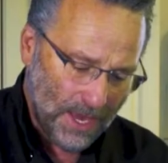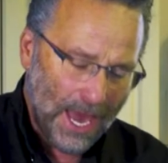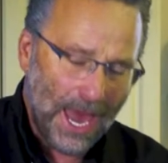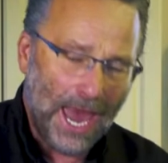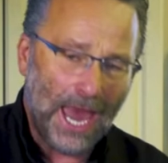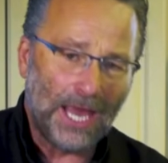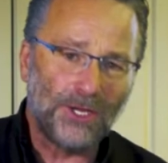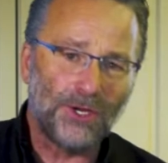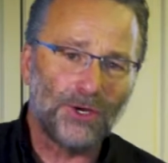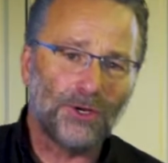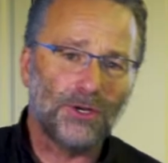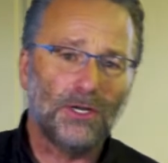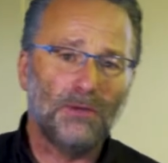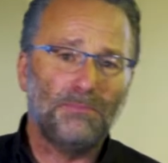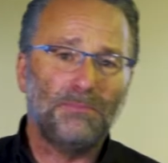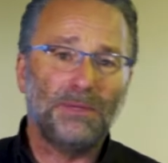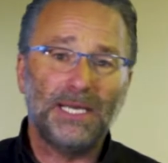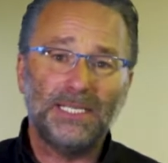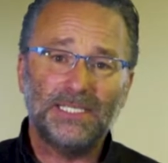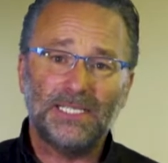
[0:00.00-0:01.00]
And you're going to
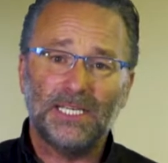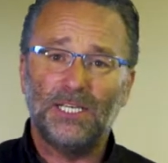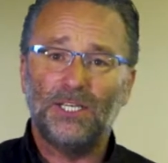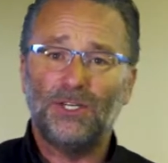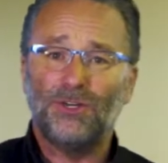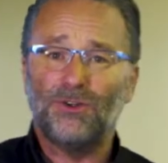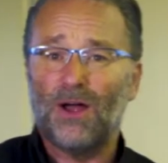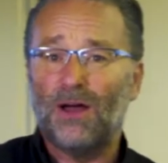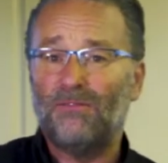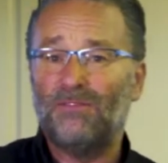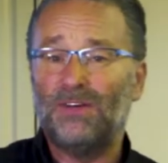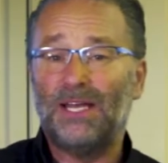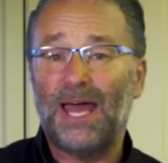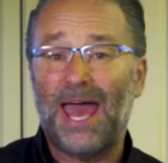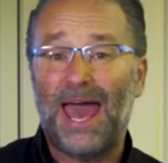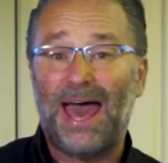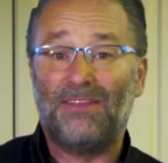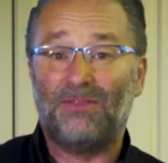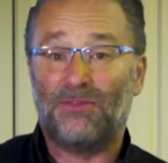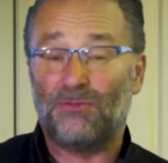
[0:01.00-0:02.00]
place it in your oven
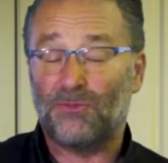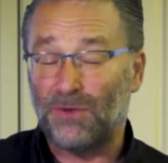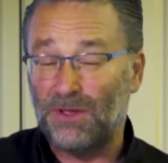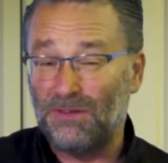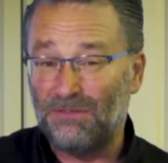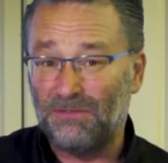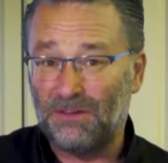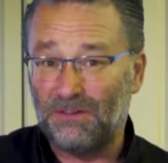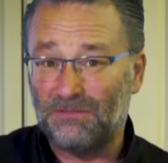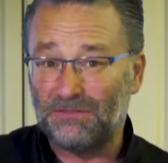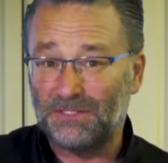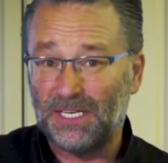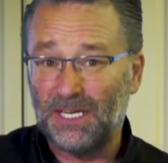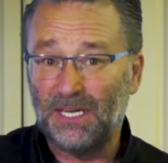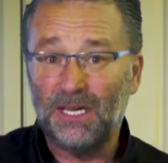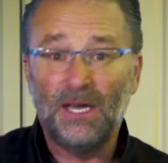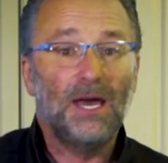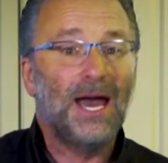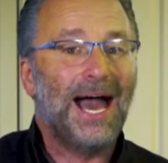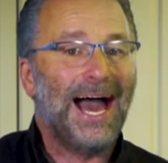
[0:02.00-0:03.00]
at
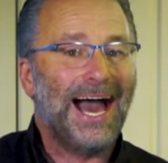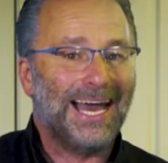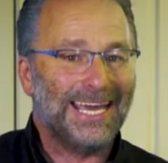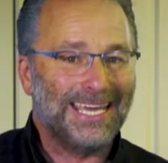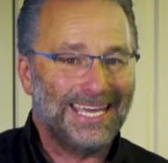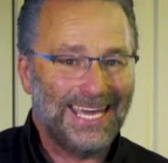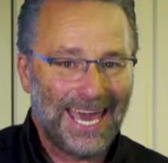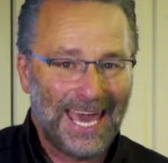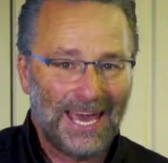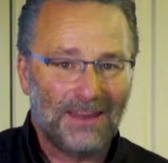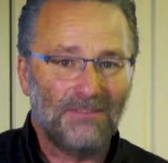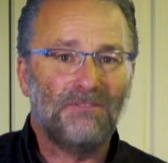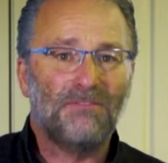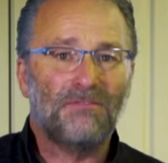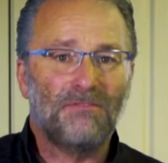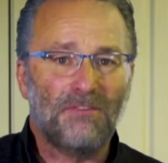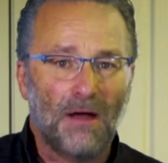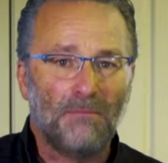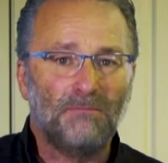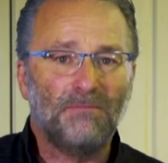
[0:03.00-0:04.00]
350, again
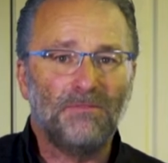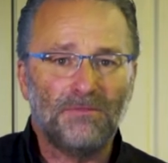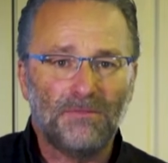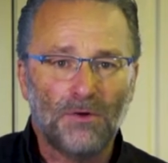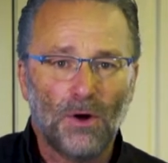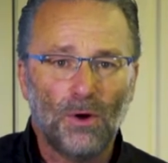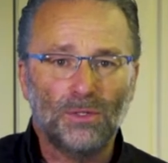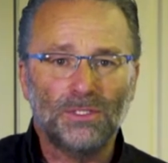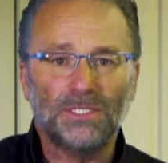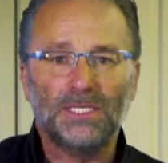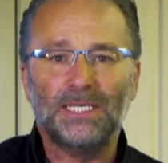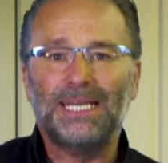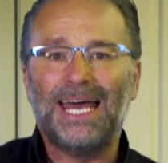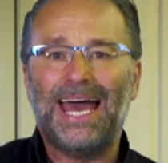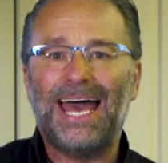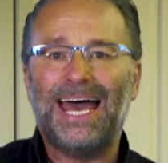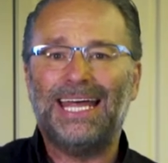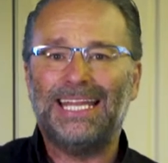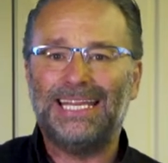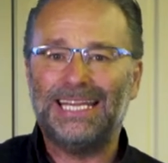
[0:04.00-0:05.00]
from frozen,
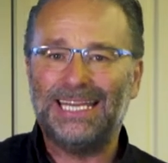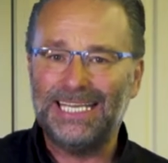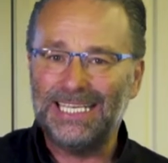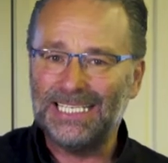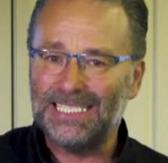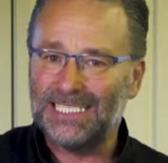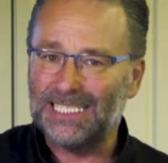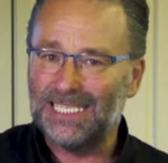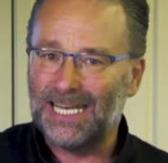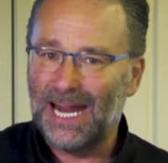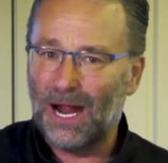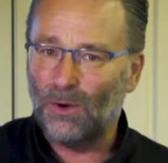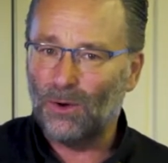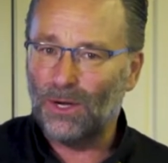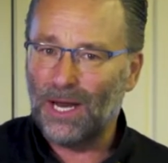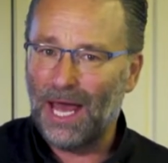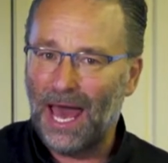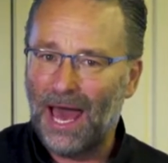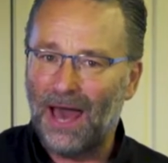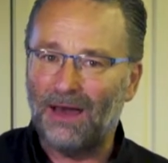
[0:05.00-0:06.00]
at least an hour and
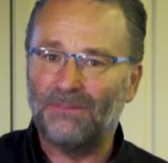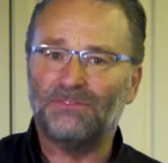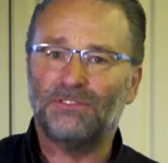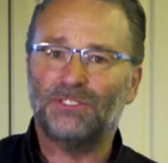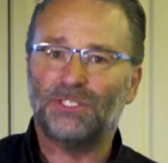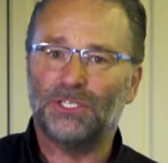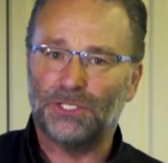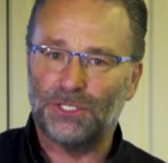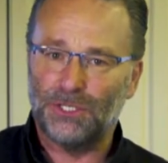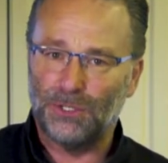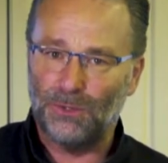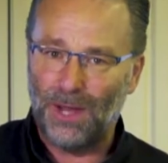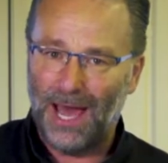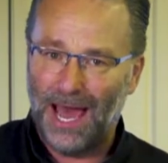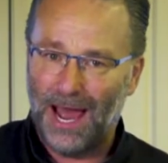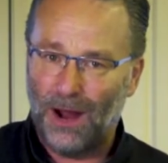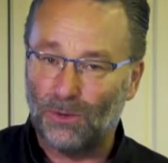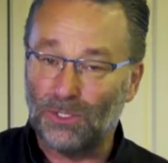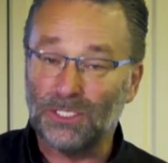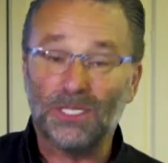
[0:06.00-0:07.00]
a half to 2
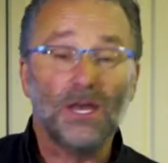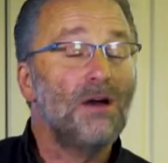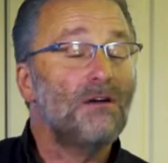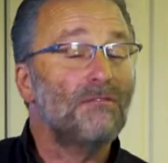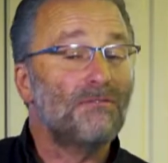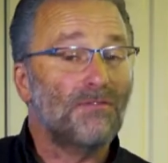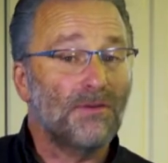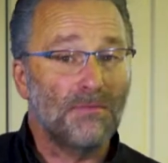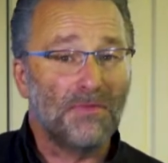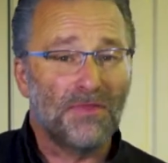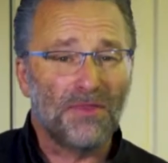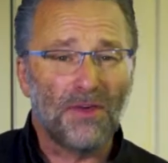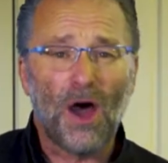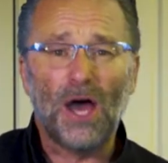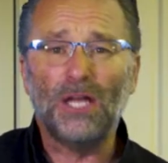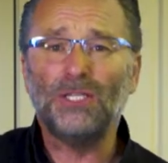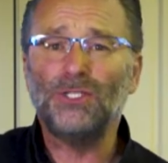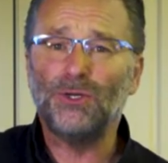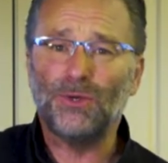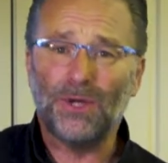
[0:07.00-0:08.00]
hours. From
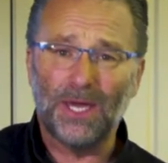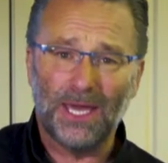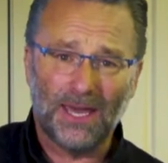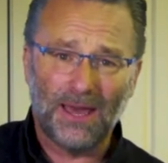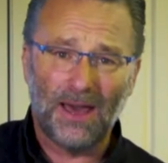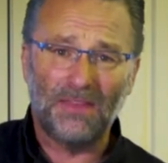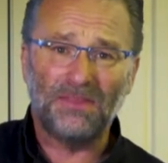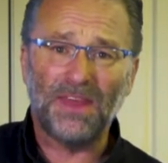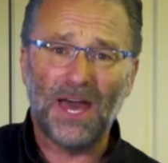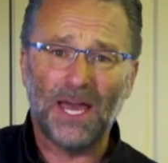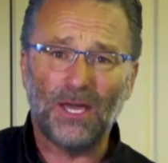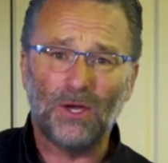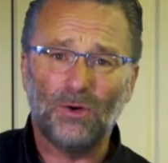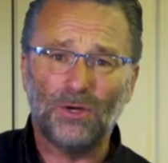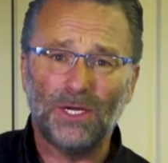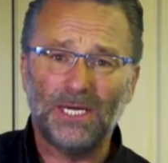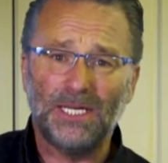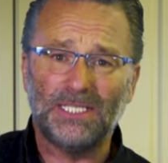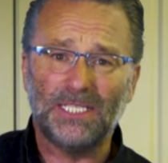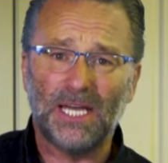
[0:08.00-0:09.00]
thawed, you can cut that
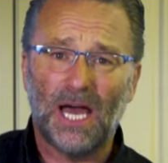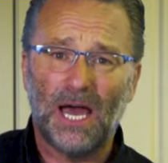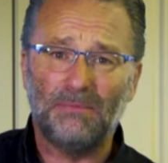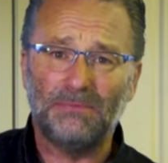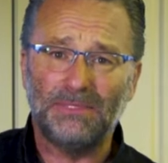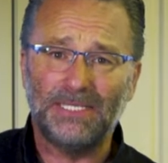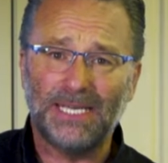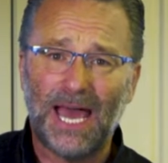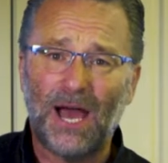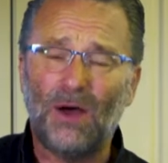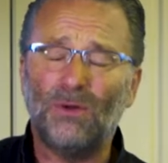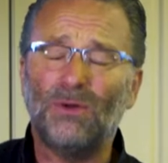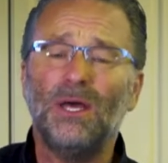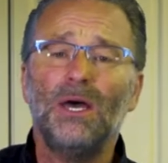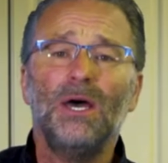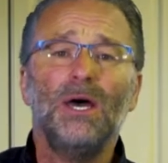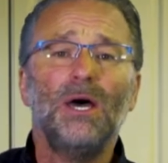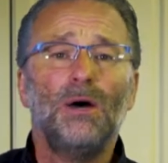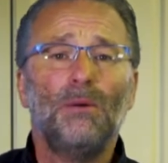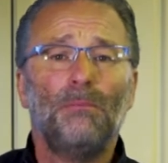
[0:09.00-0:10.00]
cooking time down,
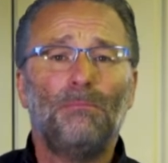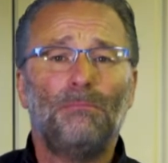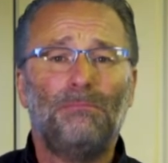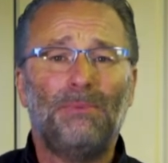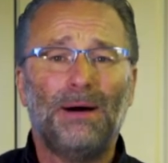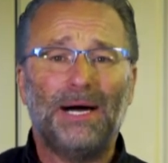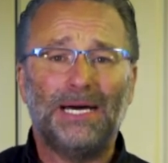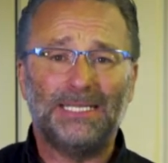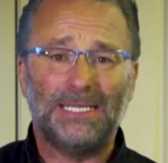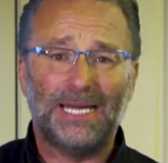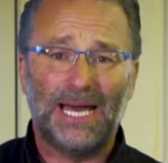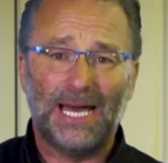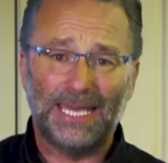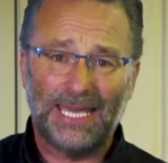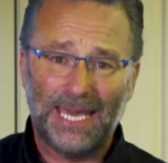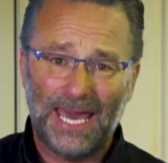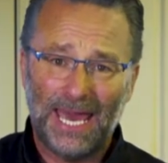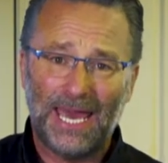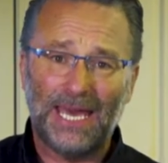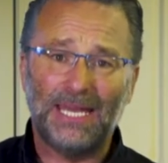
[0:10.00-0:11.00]
but
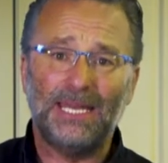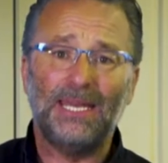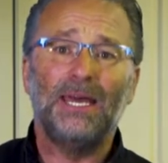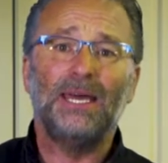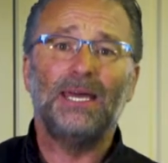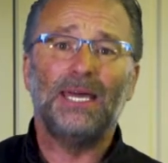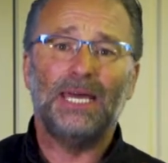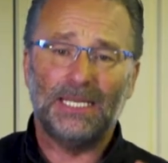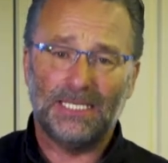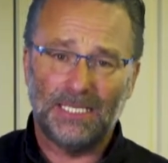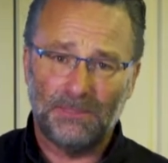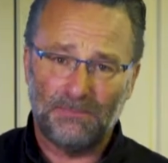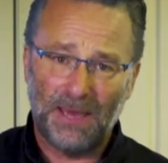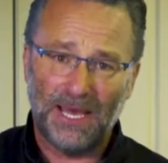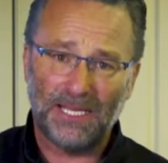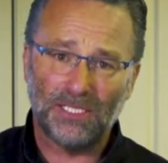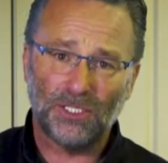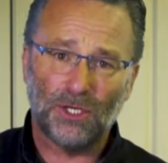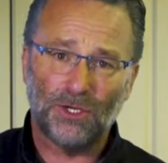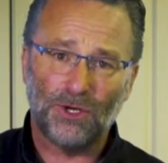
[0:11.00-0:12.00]
again, it
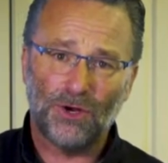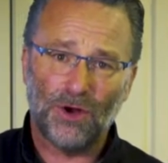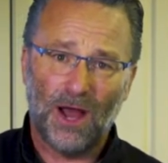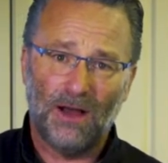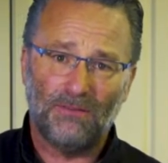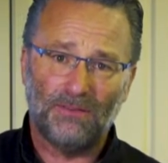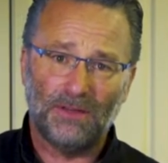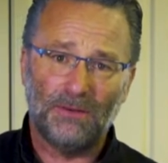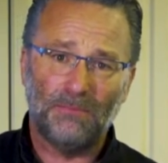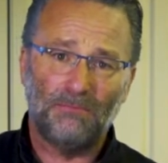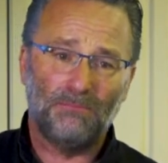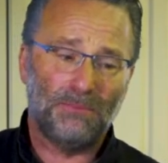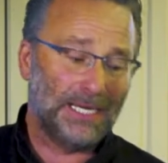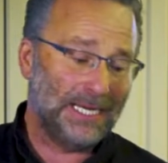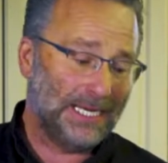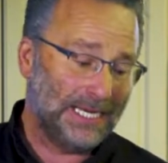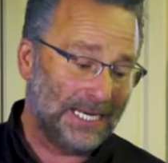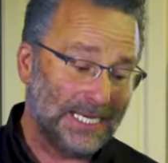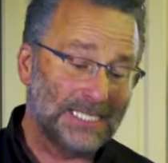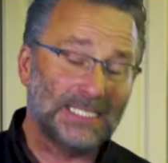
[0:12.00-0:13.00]
depends on your oven. But
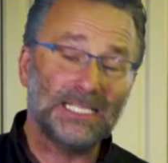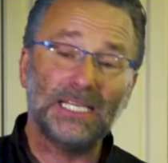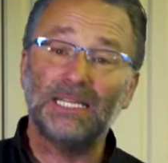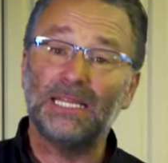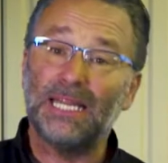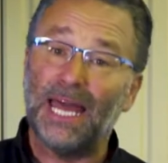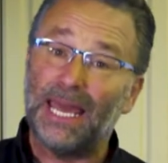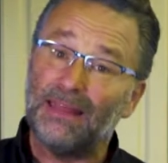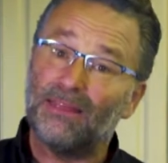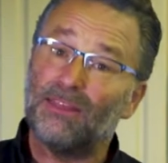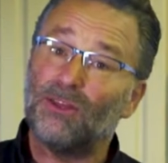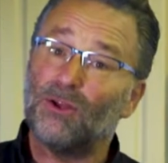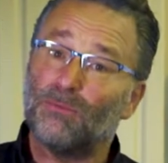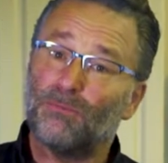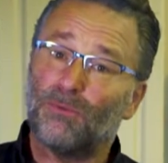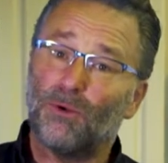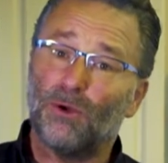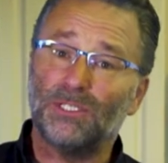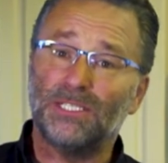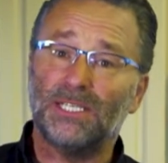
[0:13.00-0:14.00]
it is a lengthier
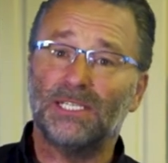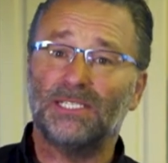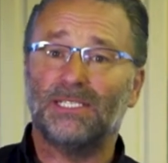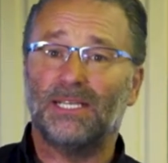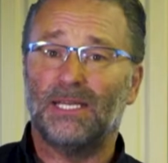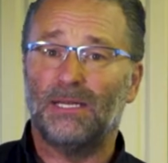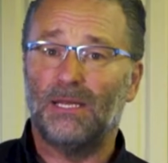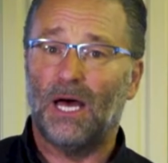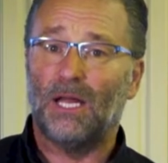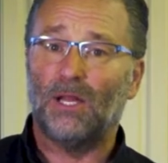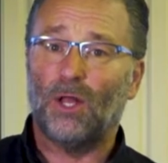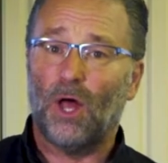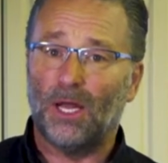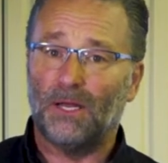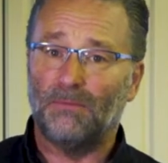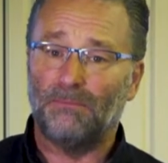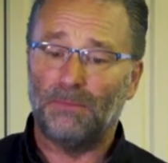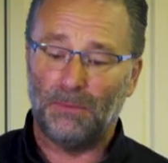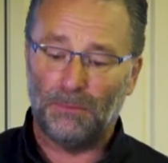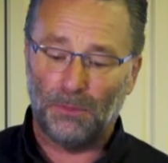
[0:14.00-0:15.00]
process than a lot
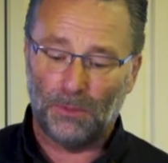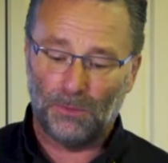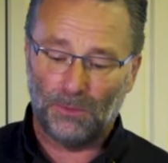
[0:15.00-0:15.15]
of people